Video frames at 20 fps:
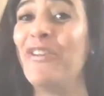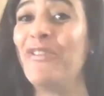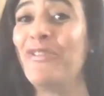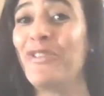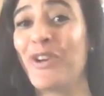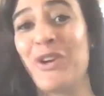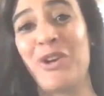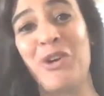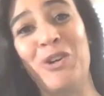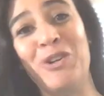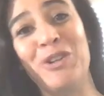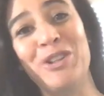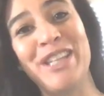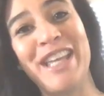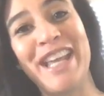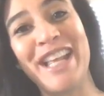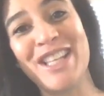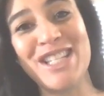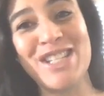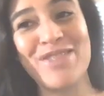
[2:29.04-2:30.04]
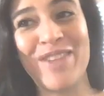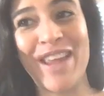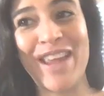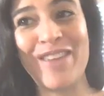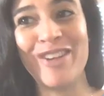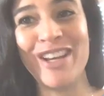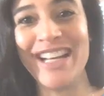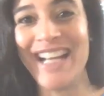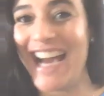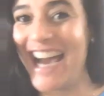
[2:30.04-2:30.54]
for an old English
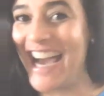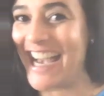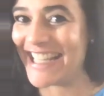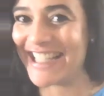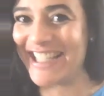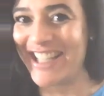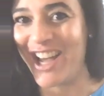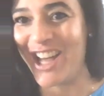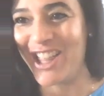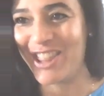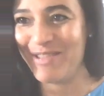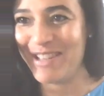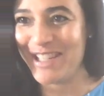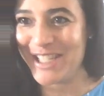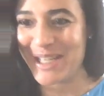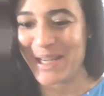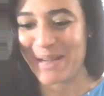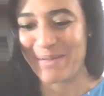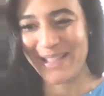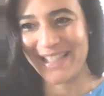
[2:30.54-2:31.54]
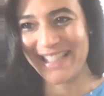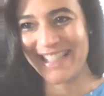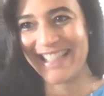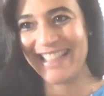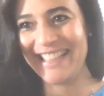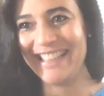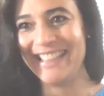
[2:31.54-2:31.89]
favorite, I Saw Three Ships.